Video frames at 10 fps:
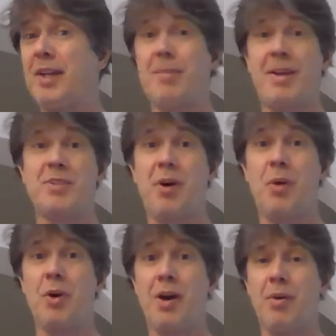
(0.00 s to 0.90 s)
it makes a
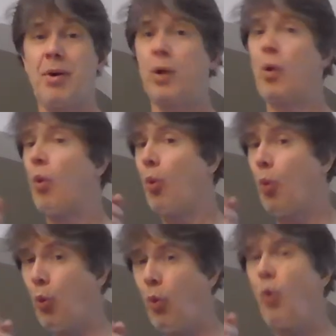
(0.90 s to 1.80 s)
lower note, like
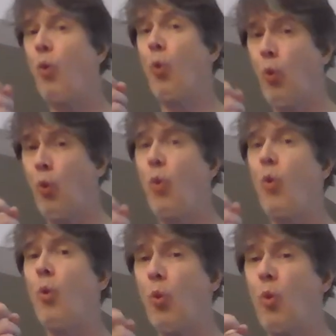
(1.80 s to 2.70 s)
hoo, hoo,
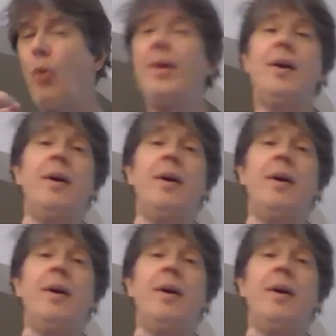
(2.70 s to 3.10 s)
hoo.